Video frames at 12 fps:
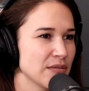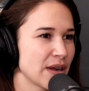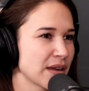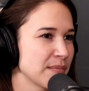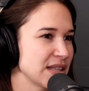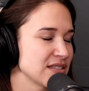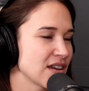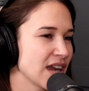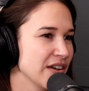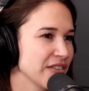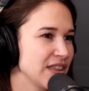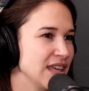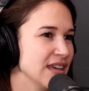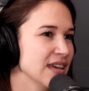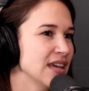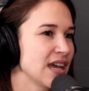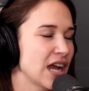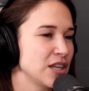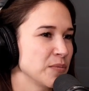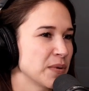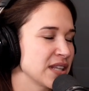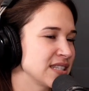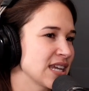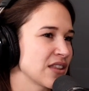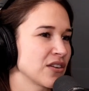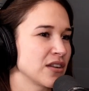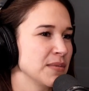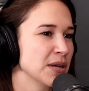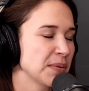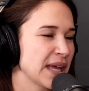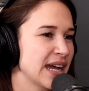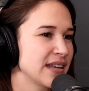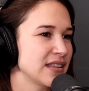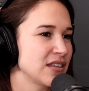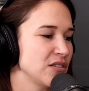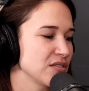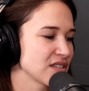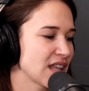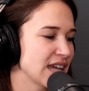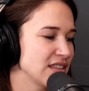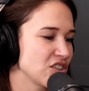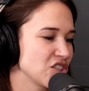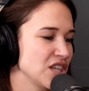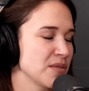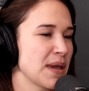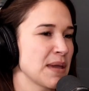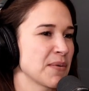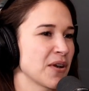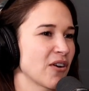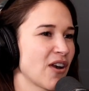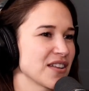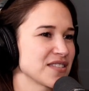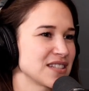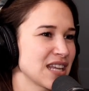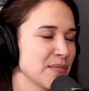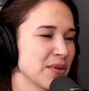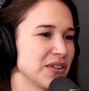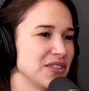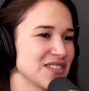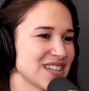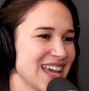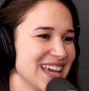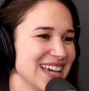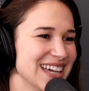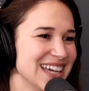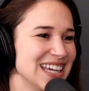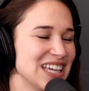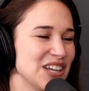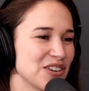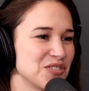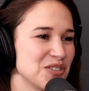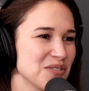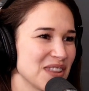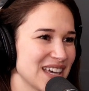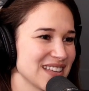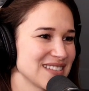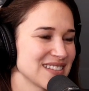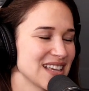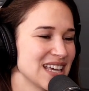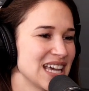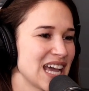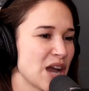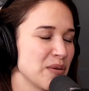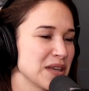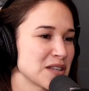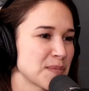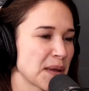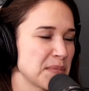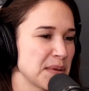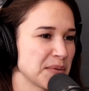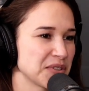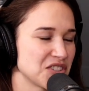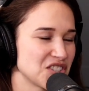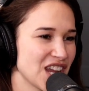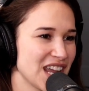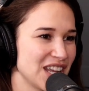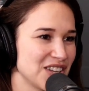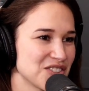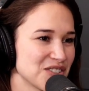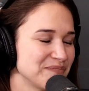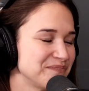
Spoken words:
recommends are healthy, and you put it together in a meal plan, and then you slide this sheet of paper across the table and you say, here, do this. And we expect people to change.